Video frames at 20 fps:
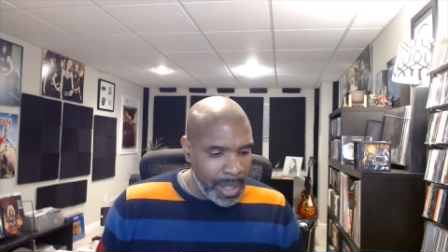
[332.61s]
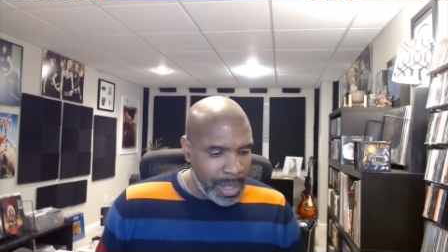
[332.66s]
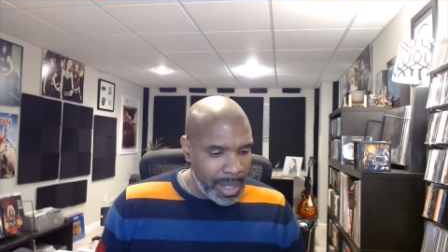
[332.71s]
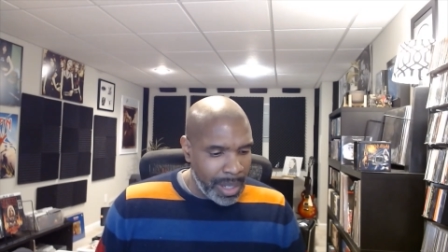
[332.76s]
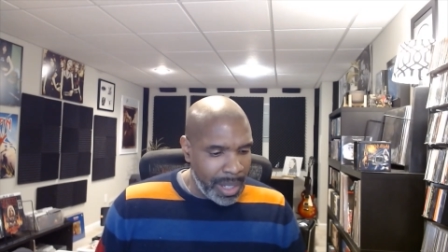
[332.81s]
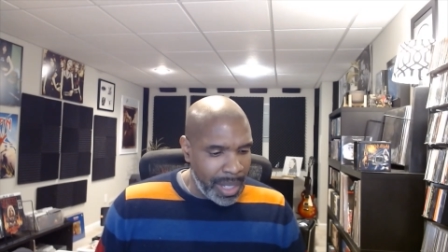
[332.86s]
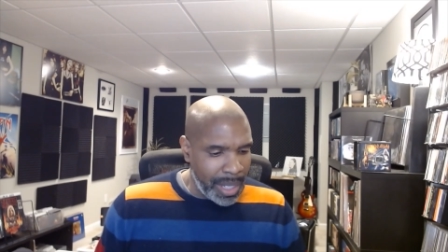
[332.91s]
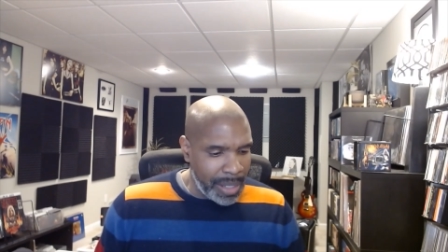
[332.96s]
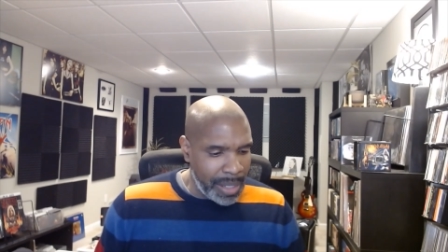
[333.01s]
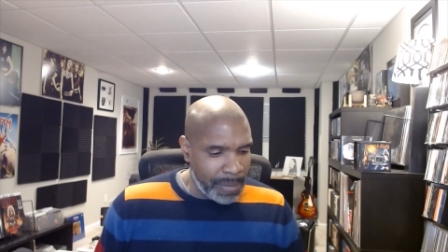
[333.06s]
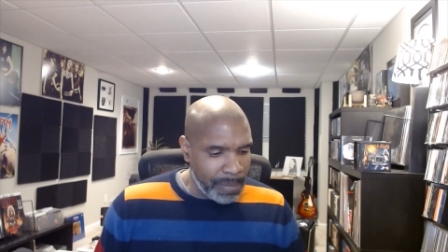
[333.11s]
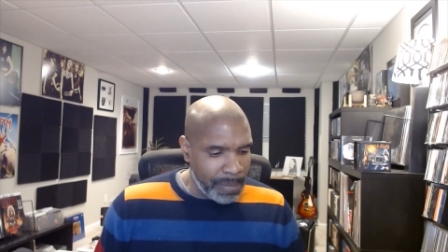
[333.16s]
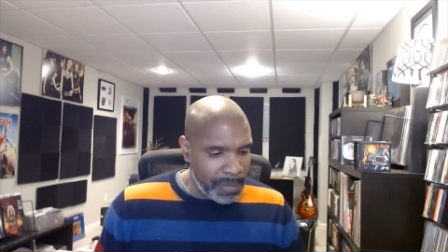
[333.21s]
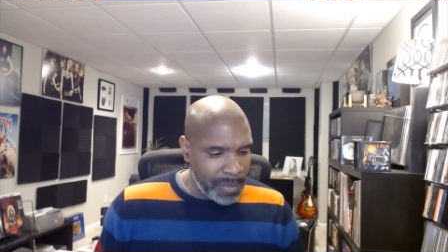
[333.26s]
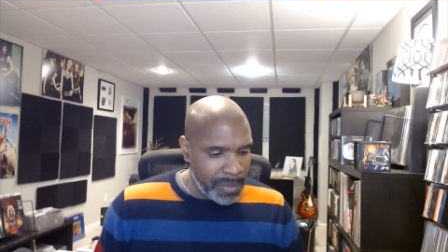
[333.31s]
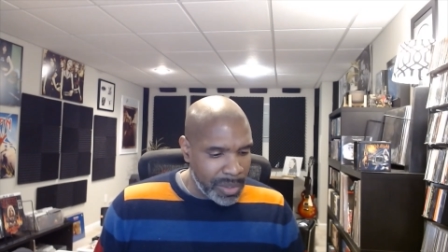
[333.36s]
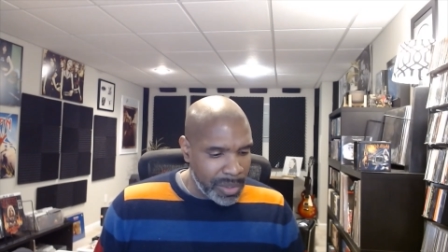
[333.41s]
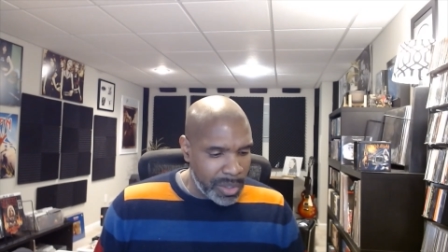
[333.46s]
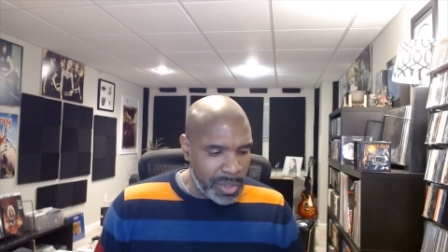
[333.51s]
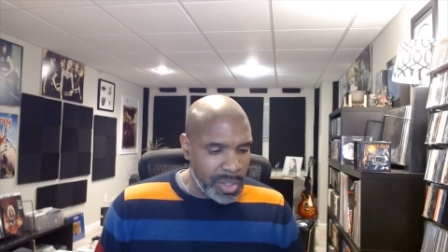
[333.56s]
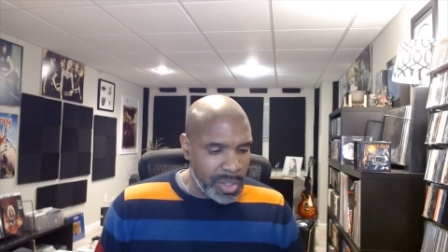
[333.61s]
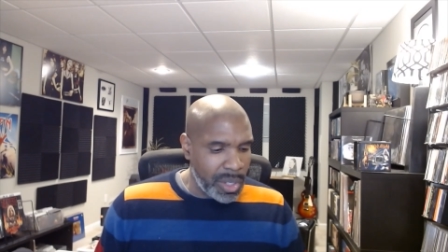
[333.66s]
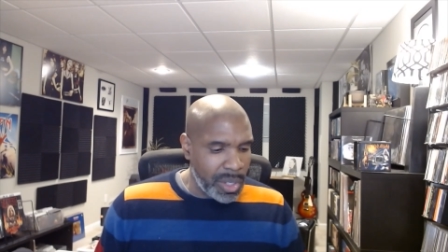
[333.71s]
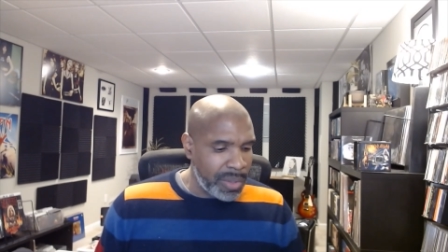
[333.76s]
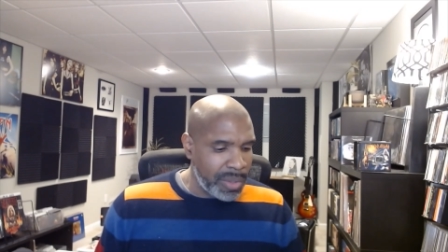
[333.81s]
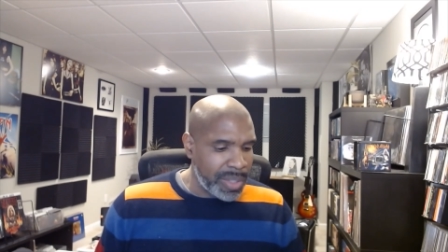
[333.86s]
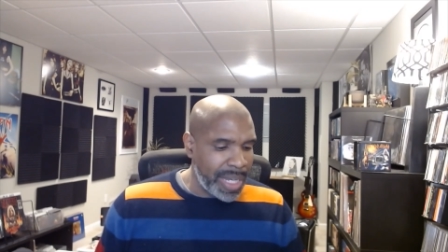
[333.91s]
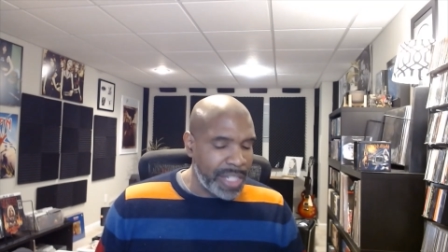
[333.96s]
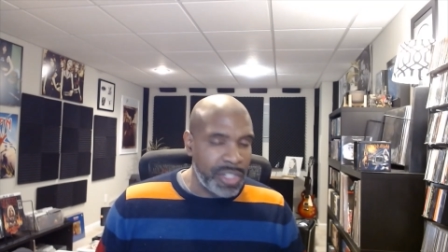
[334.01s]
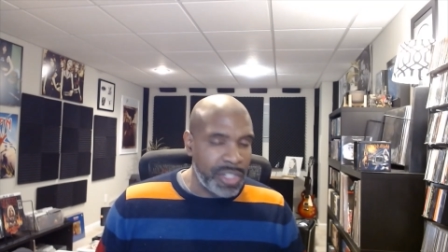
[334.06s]
Uh, so
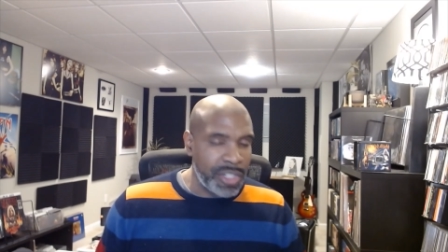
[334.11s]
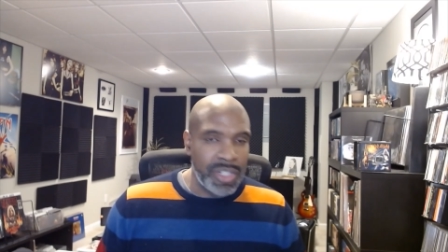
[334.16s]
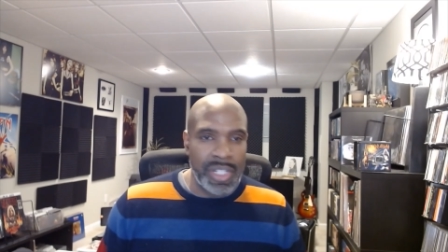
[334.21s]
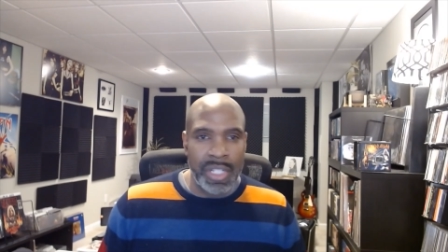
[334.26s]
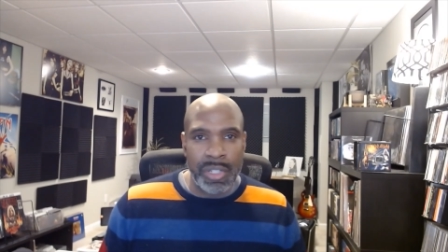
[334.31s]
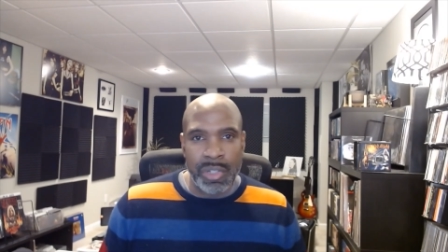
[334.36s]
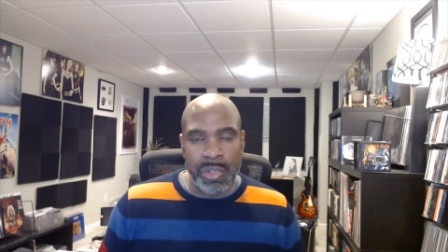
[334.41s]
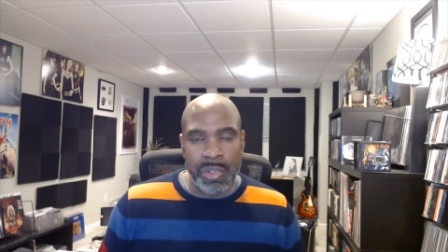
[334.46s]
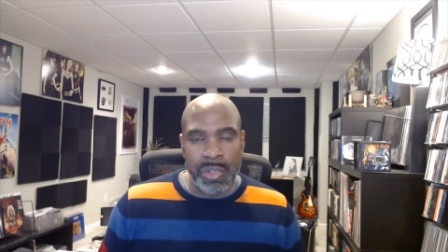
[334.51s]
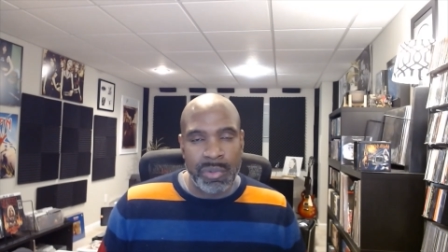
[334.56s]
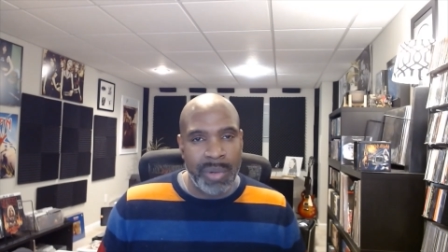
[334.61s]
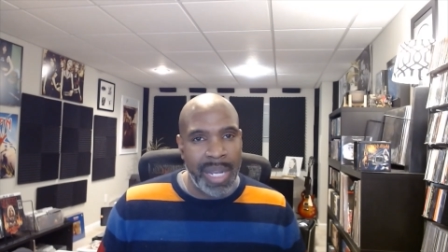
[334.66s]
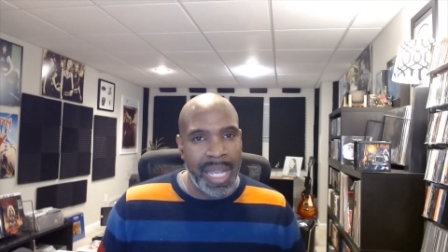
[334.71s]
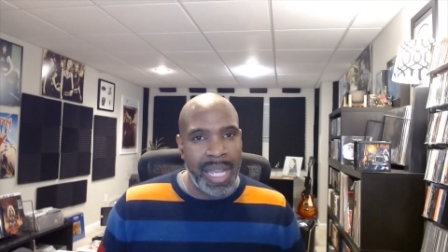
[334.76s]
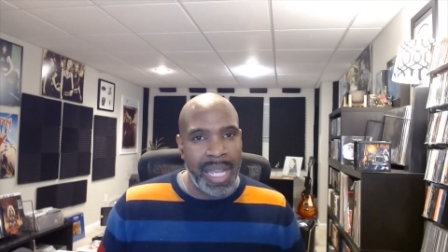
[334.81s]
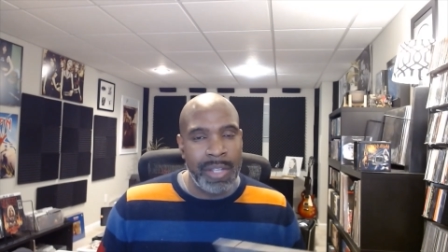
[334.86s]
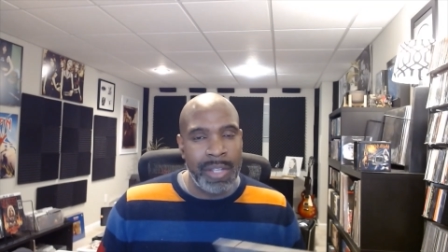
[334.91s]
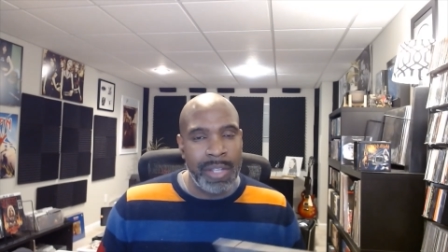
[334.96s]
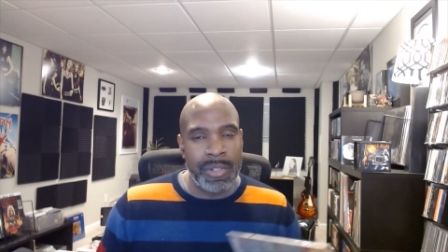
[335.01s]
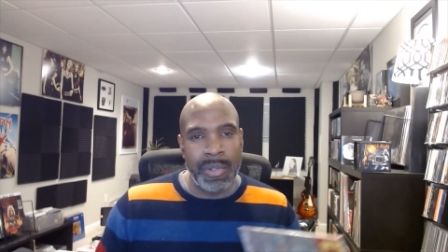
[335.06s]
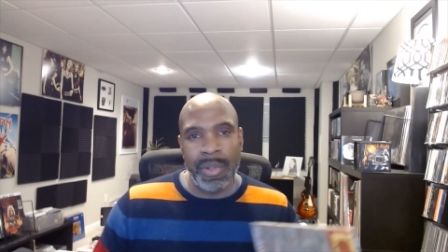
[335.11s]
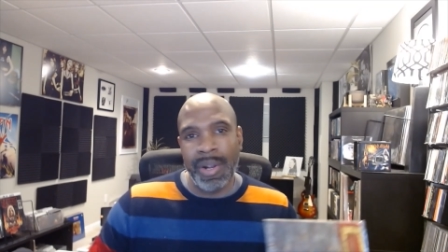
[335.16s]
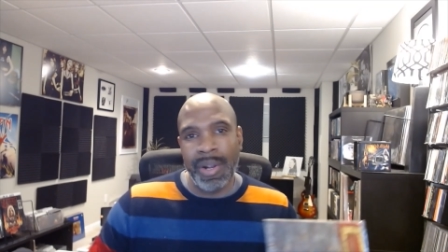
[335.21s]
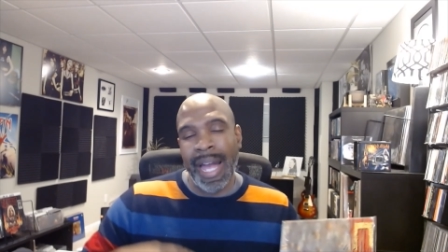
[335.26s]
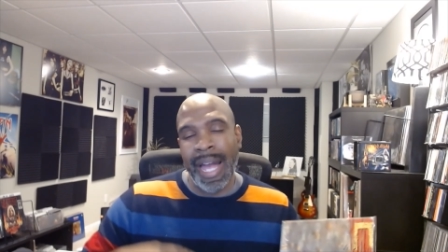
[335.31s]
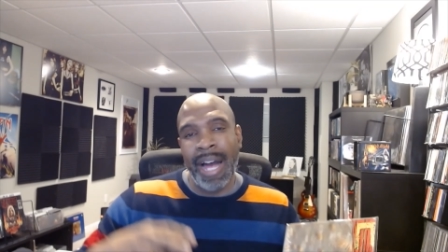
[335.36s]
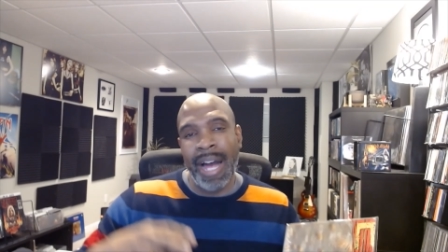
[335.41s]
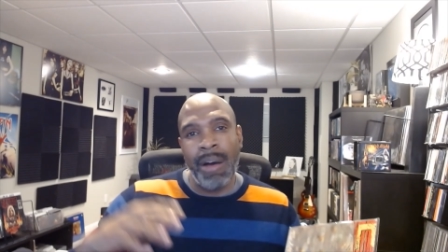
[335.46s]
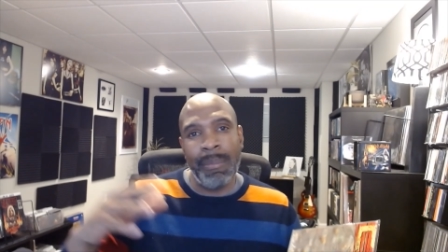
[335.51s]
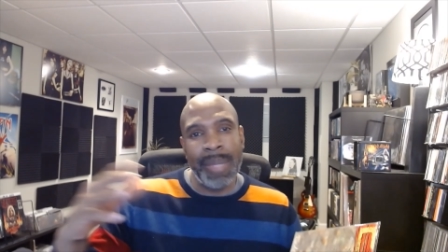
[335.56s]
songs like She's Strange or their
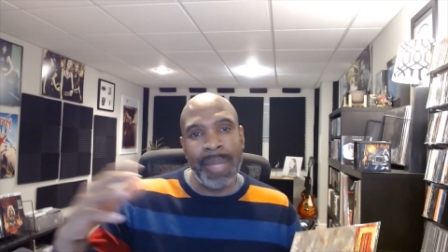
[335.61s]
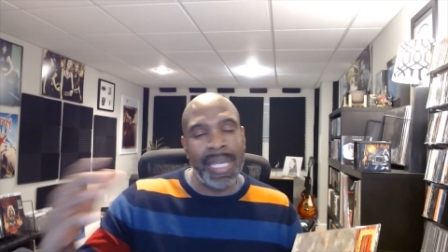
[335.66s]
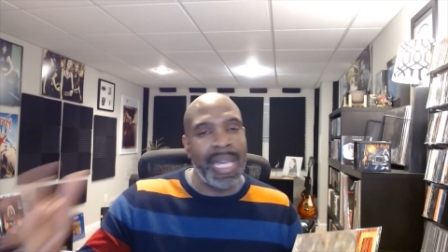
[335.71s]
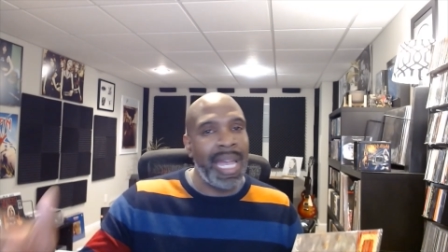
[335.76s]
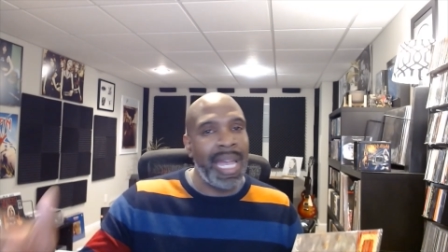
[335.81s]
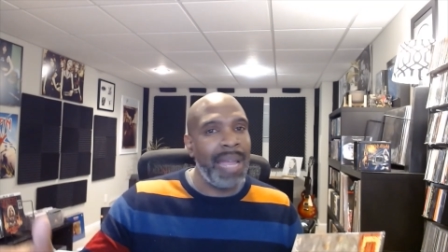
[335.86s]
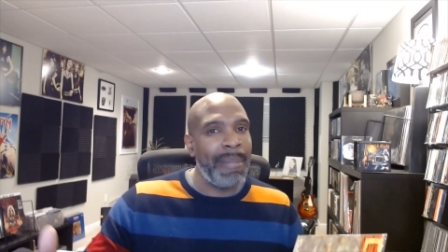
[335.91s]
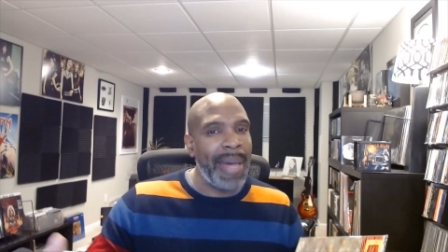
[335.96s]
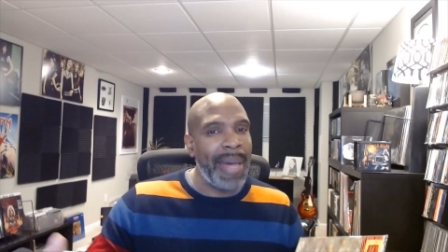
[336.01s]
album that came